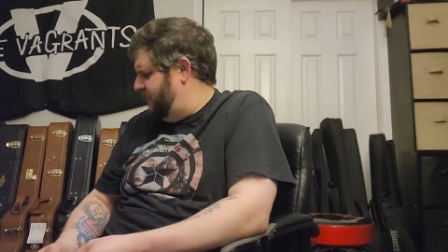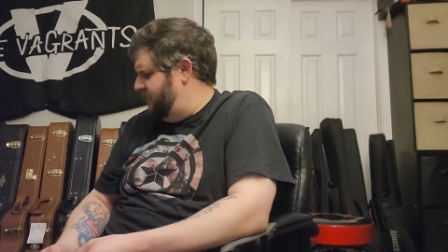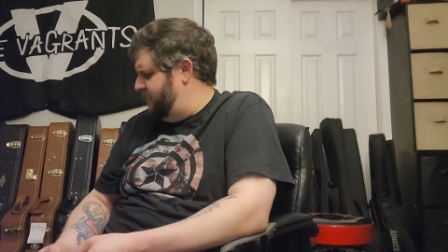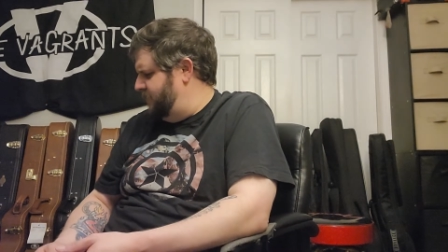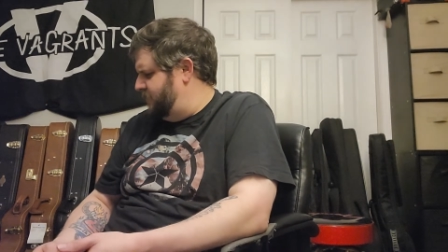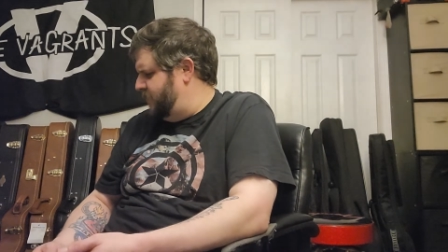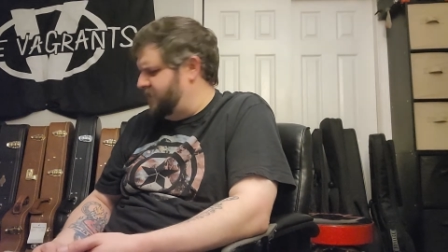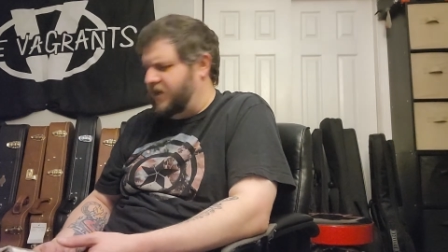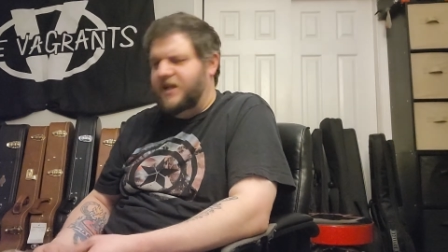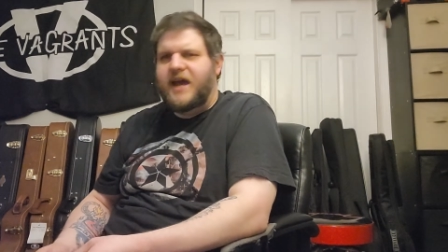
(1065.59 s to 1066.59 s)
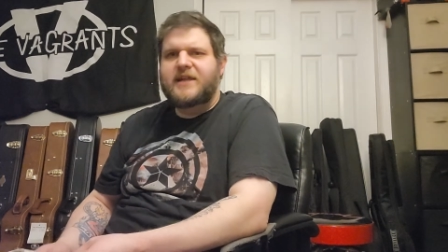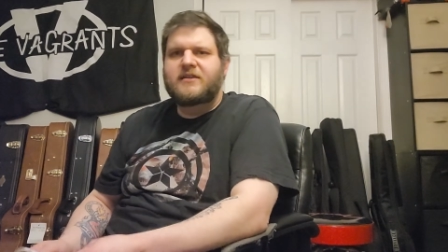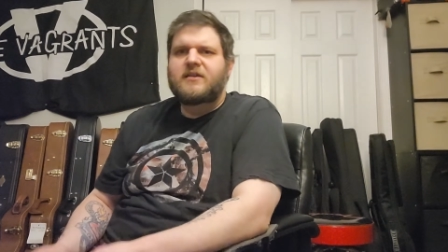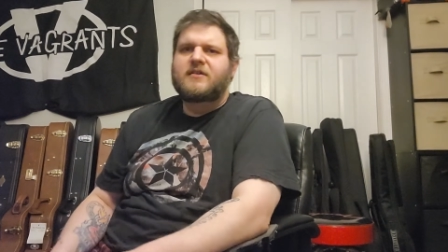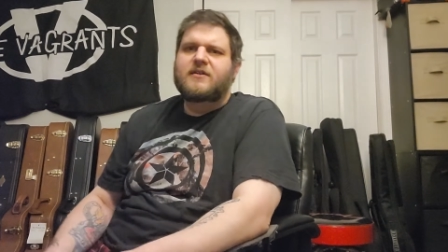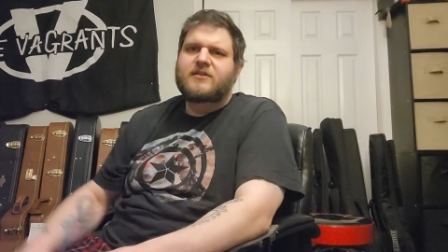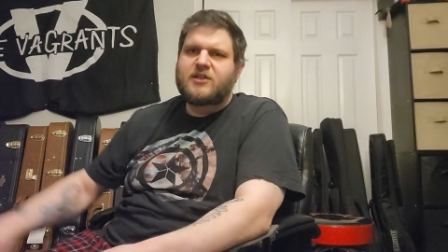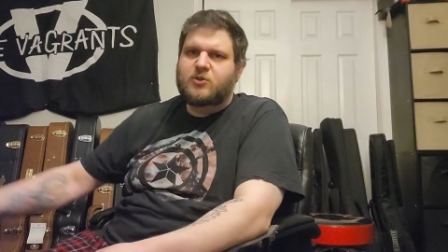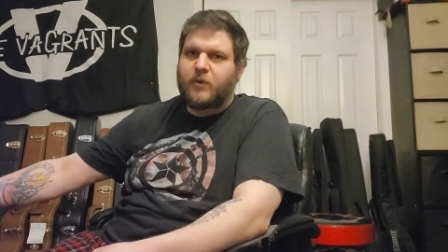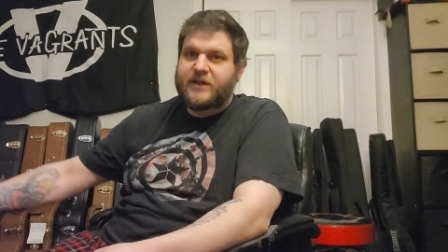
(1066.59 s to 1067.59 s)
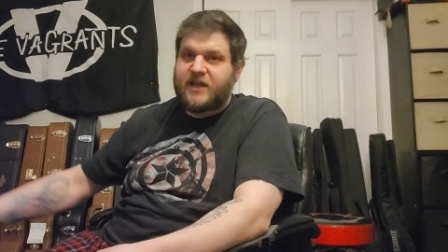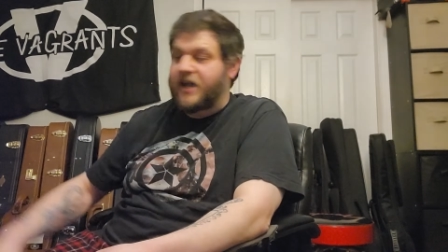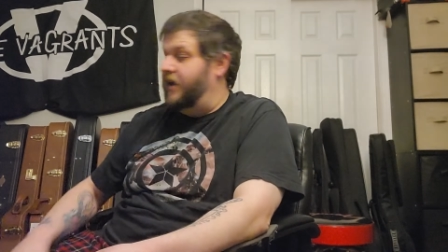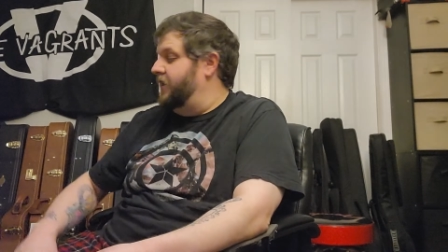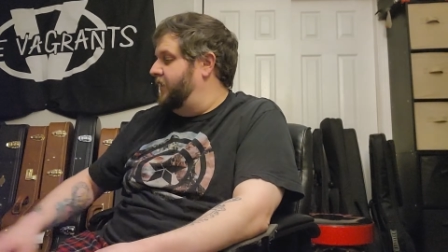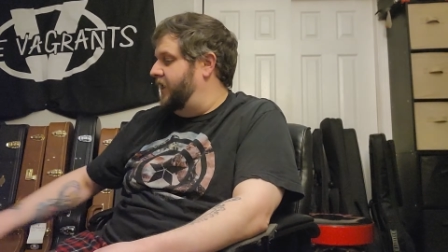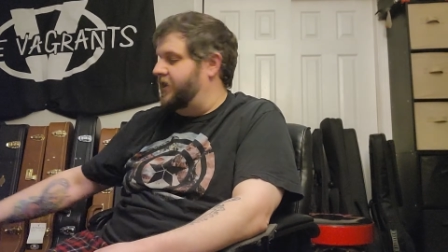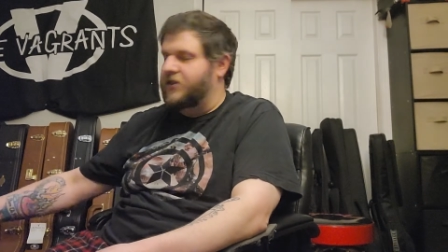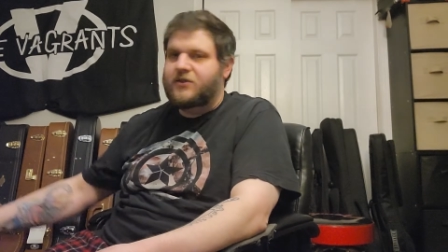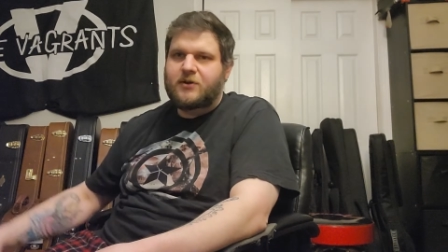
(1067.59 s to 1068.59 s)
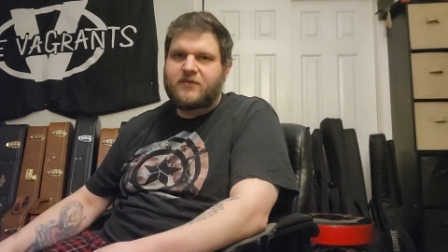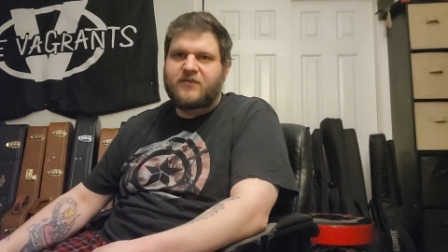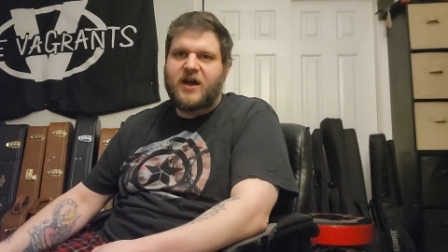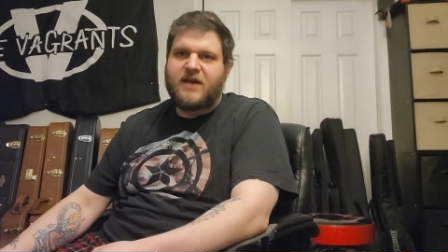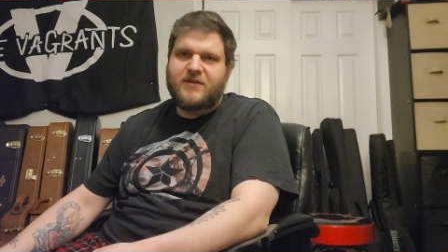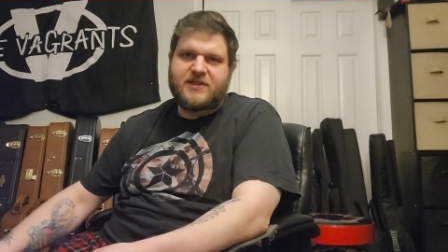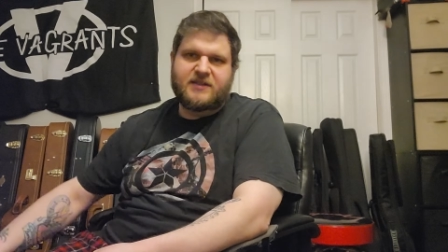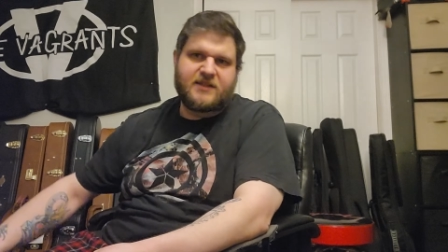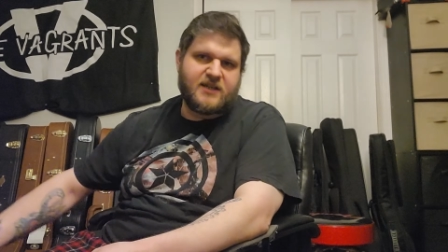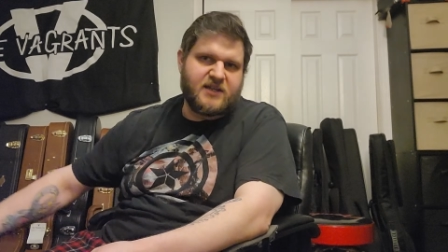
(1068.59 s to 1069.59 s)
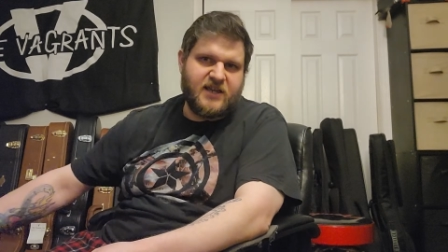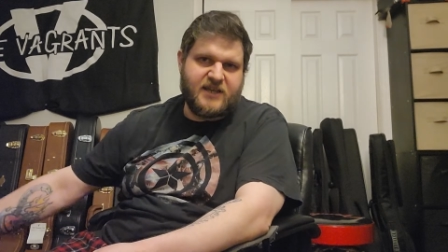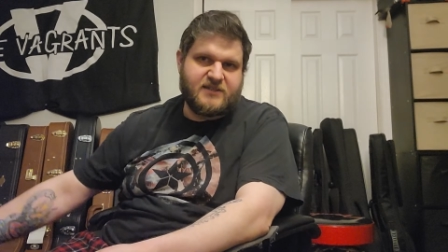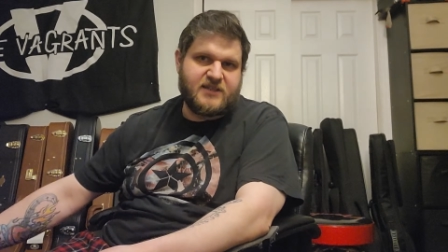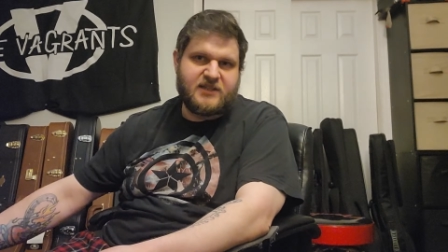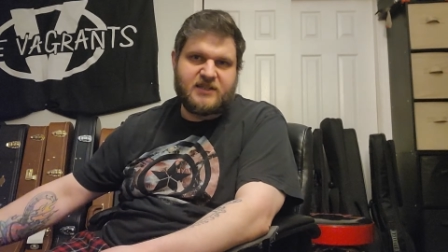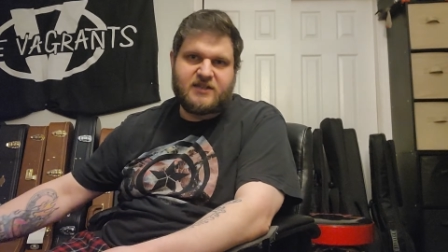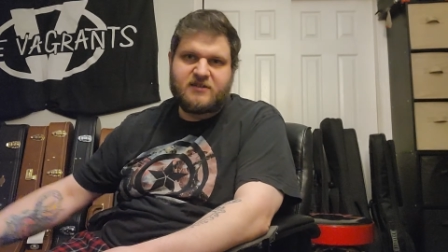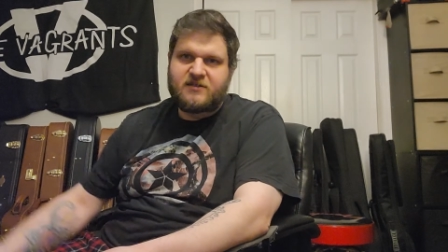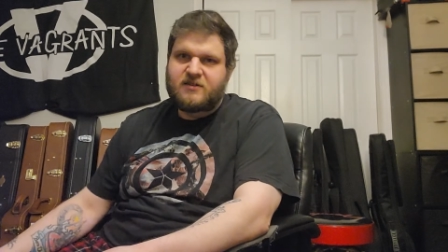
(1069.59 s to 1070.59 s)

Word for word: I'm really surprised. It had the 28, had the 35. I think they did an 18.